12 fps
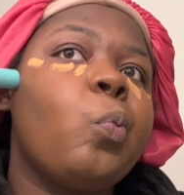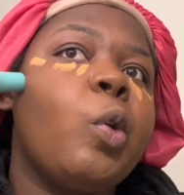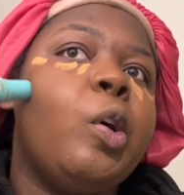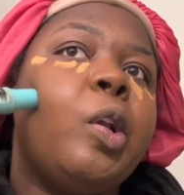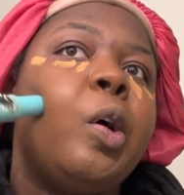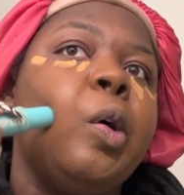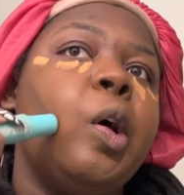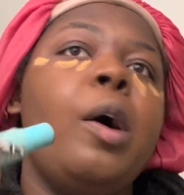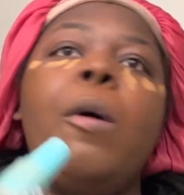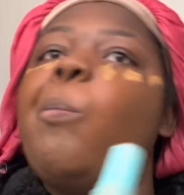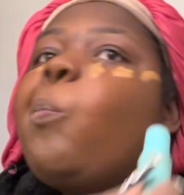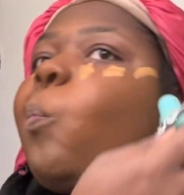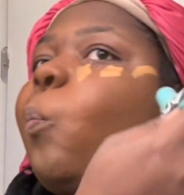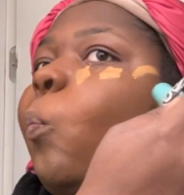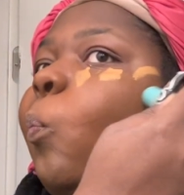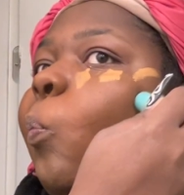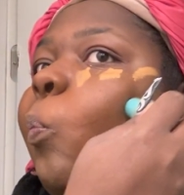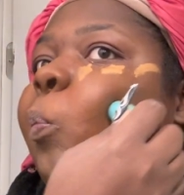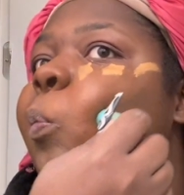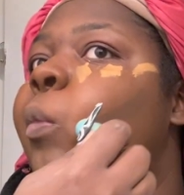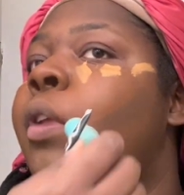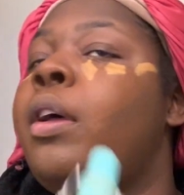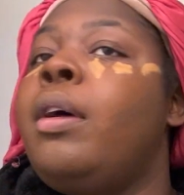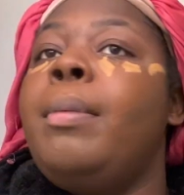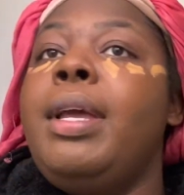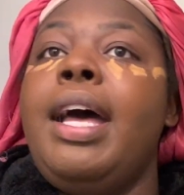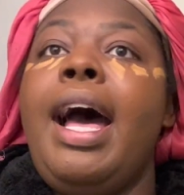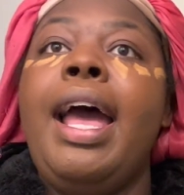on, y'all. But yeah,